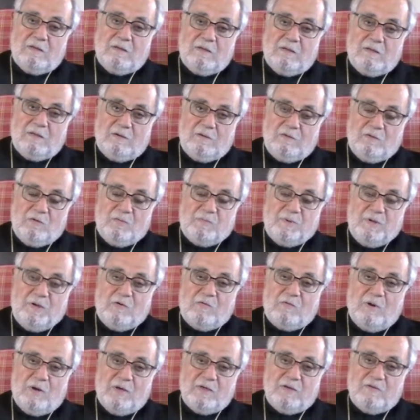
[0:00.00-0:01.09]
it would be
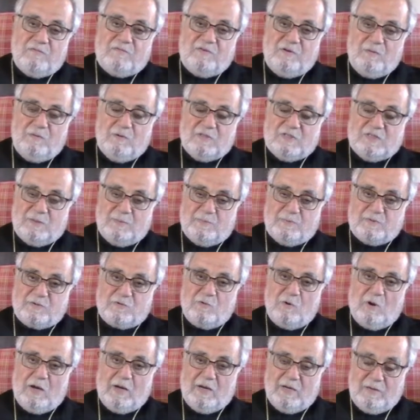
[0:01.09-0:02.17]
great if you would
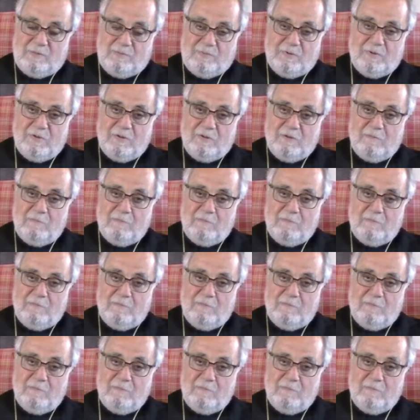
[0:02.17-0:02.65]
subscribe